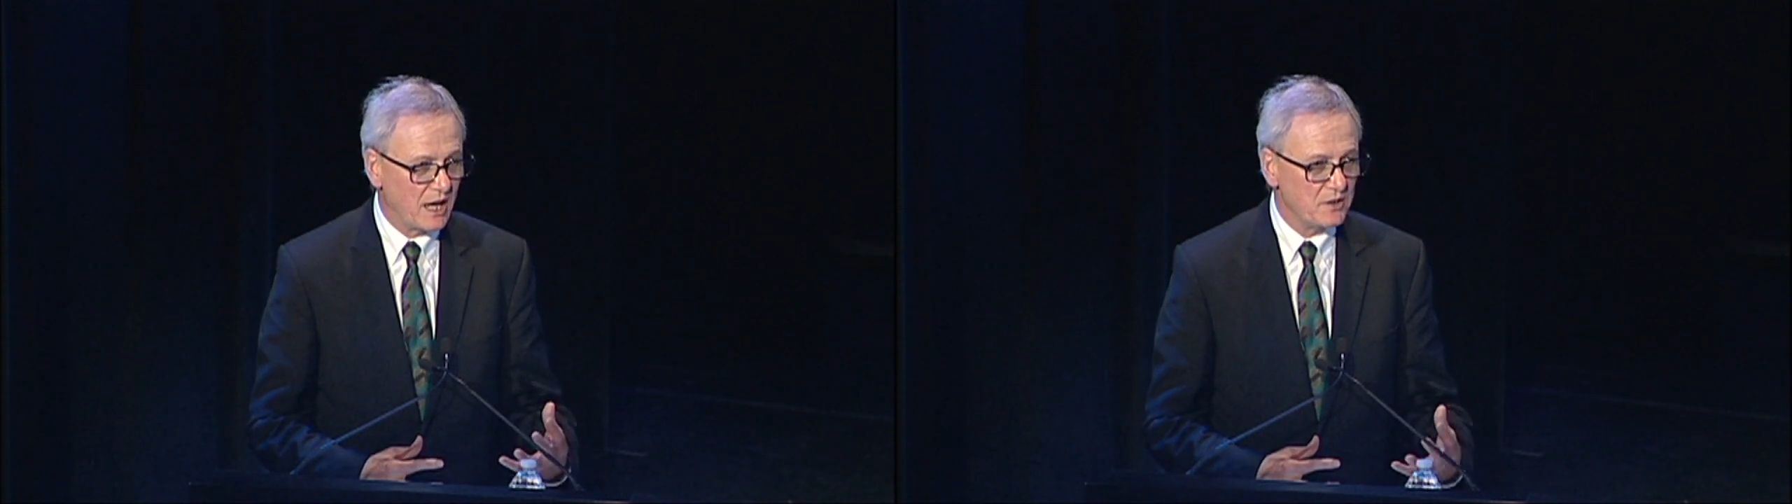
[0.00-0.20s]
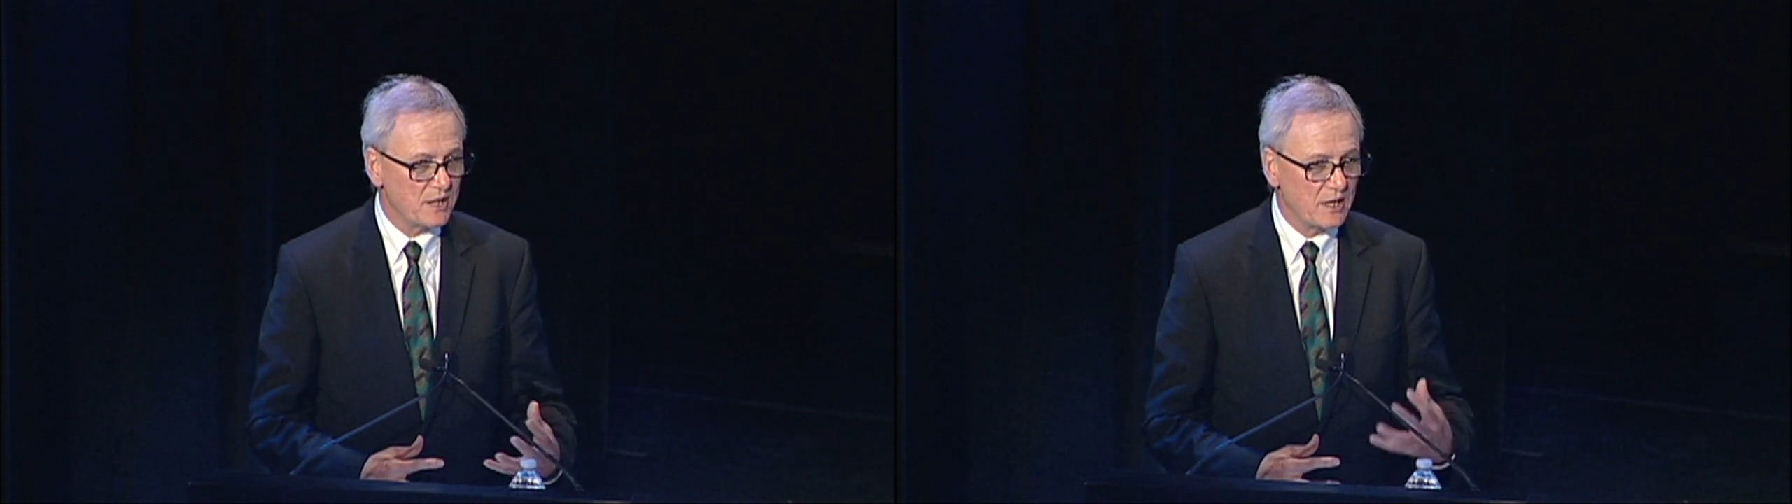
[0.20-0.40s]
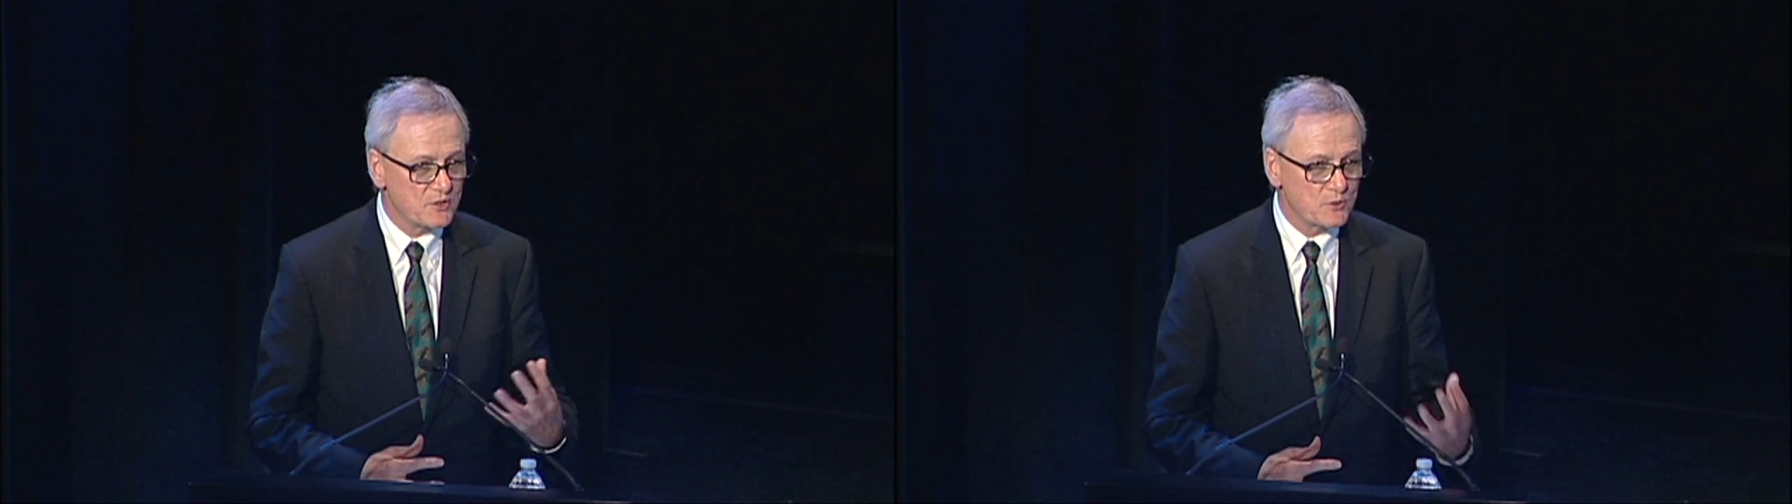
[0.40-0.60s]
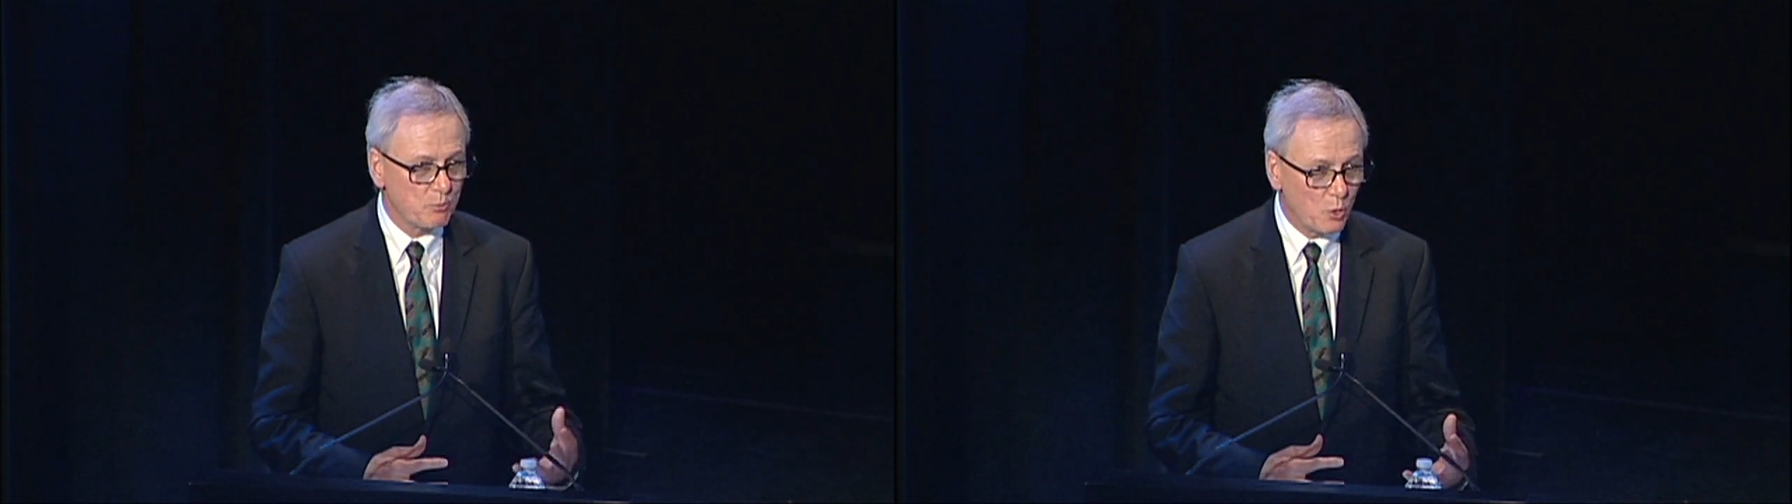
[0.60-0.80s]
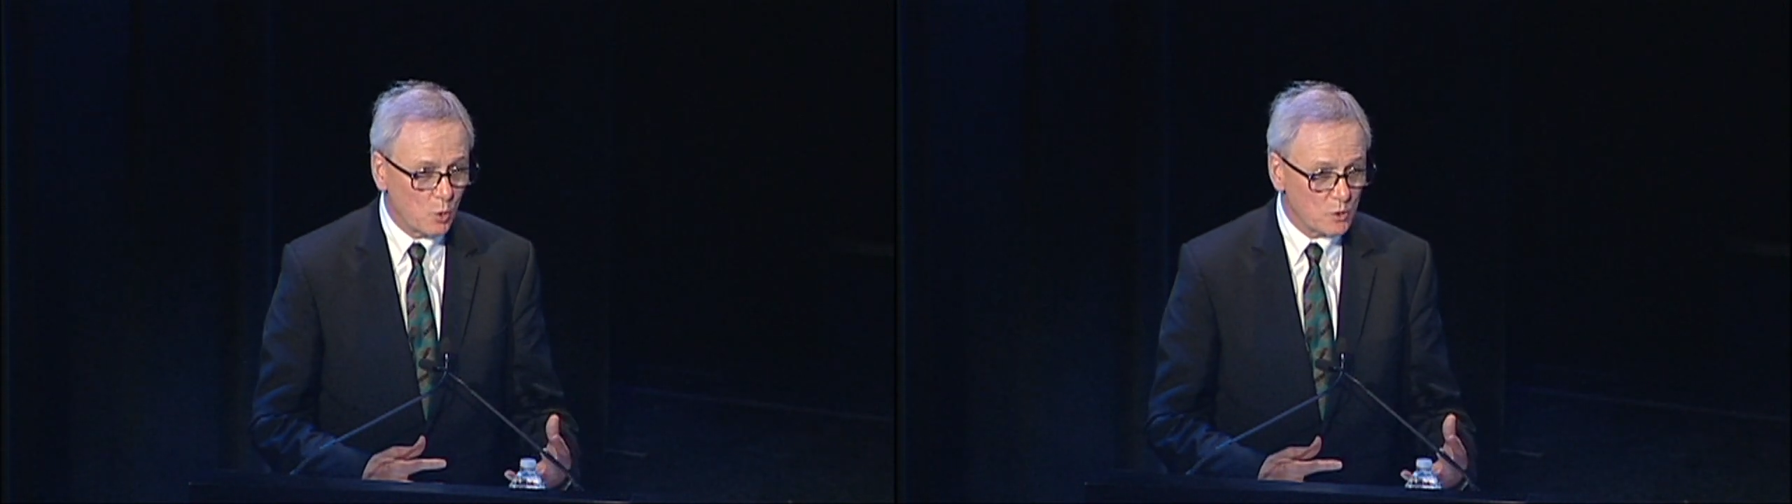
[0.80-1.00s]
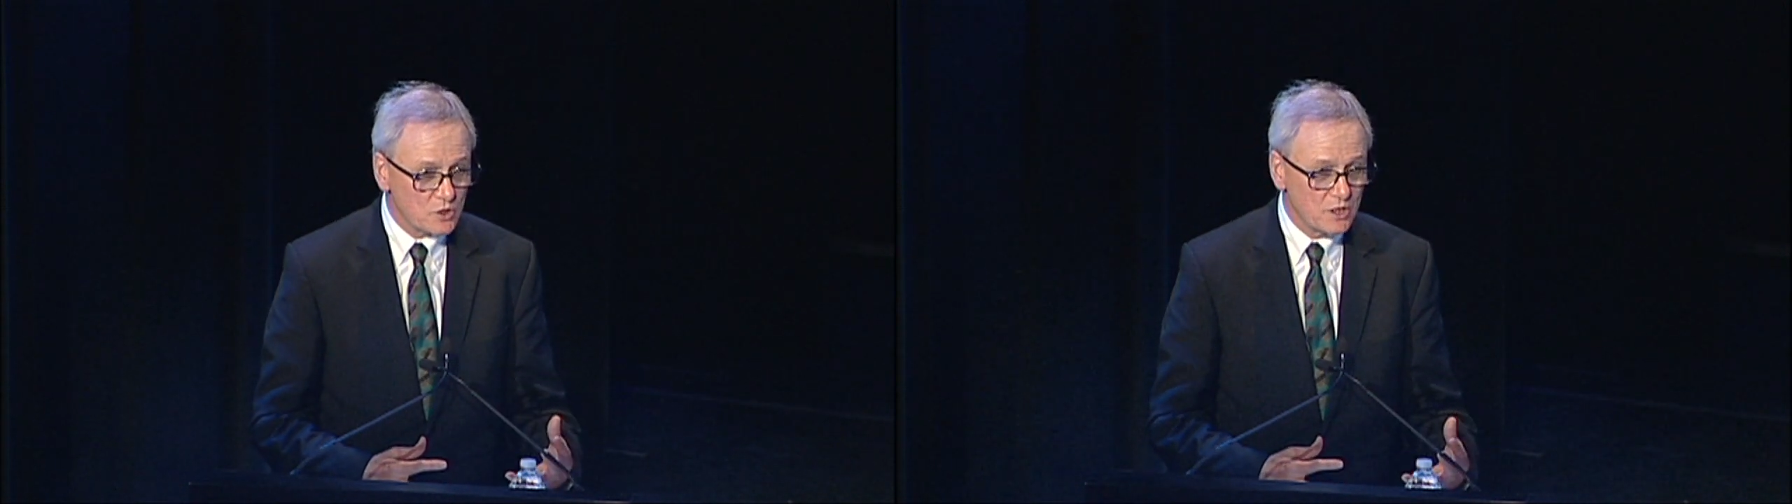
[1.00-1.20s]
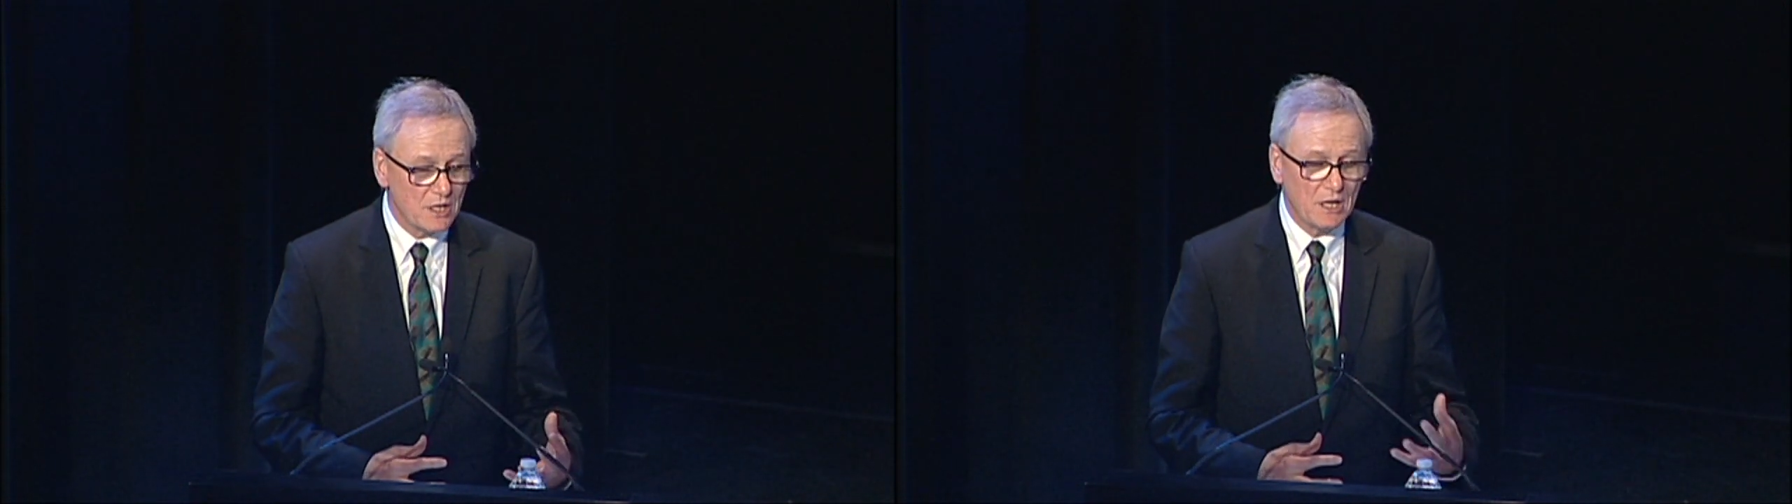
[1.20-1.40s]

and, and support.